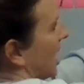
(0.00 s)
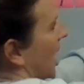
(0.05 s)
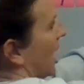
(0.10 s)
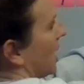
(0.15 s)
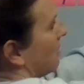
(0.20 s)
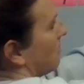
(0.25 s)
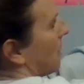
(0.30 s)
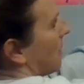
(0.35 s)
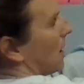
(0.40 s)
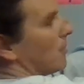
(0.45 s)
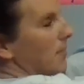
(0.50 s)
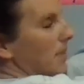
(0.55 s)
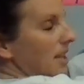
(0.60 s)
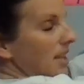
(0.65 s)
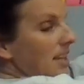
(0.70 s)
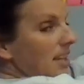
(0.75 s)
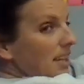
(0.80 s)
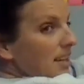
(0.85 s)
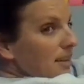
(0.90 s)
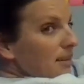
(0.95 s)
time my
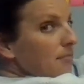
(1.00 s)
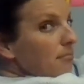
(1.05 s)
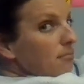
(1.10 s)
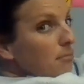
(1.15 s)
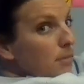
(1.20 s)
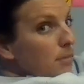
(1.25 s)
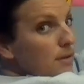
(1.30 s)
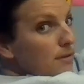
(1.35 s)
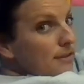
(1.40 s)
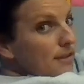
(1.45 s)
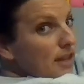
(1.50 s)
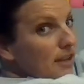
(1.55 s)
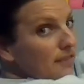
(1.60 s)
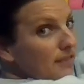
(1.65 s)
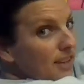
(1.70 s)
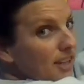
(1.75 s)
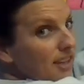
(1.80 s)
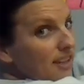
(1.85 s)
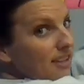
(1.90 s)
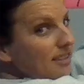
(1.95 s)
median moves
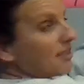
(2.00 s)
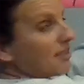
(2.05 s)
over